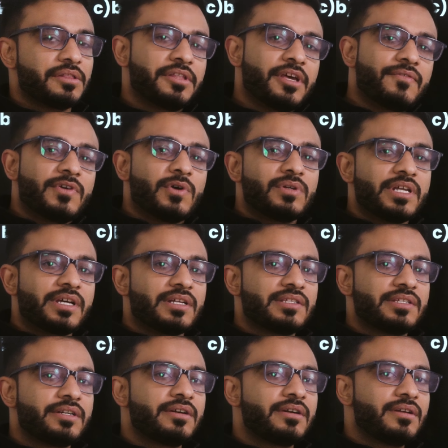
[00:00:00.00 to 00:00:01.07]
There we only
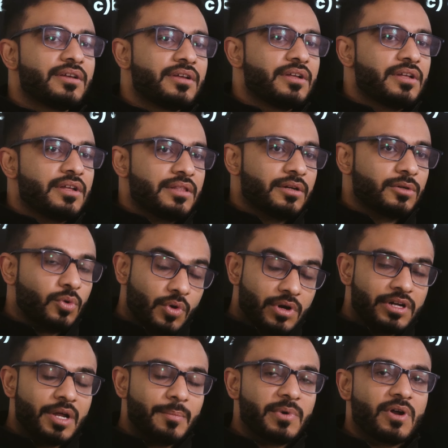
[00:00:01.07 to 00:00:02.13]
considered the
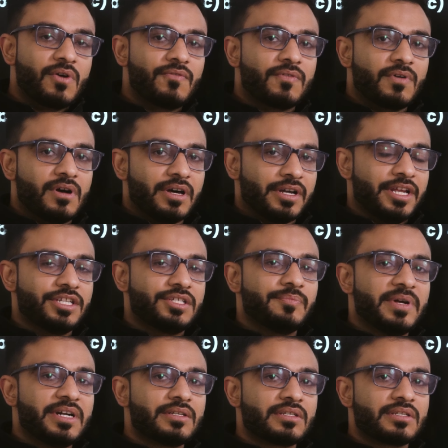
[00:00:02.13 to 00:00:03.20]
total number of
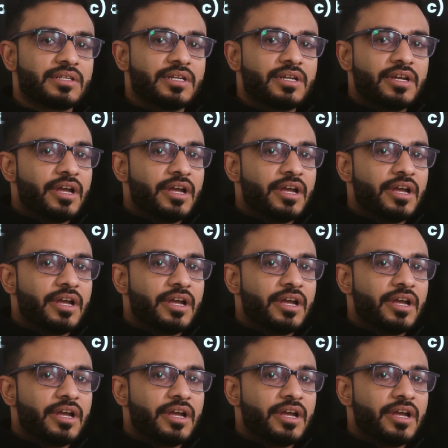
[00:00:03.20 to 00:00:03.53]
arrangements,